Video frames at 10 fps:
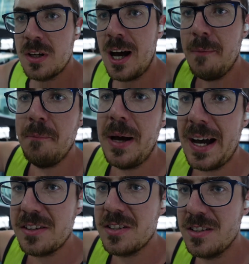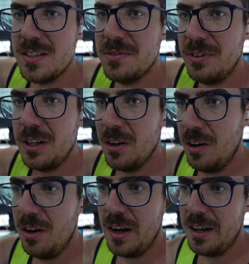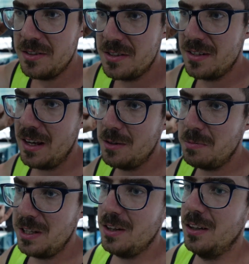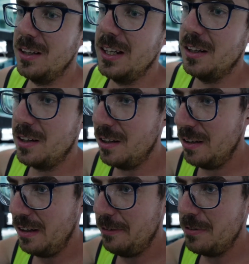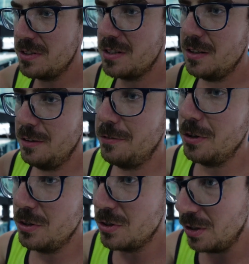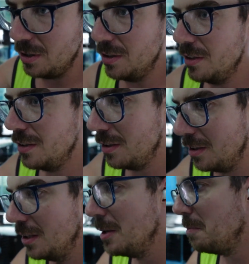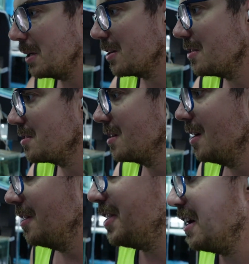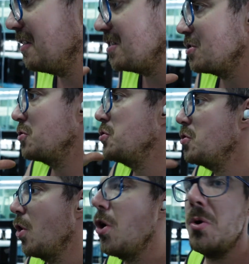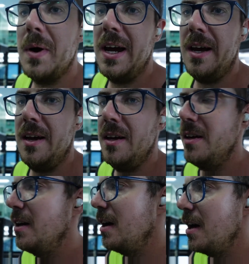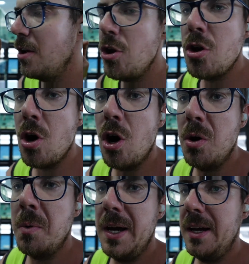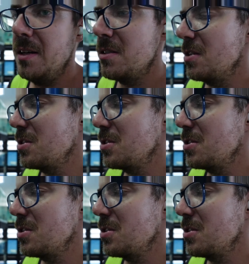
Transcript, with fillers: come back to this video and send me the link if it's in the future. Because there is nowhere, nowhere to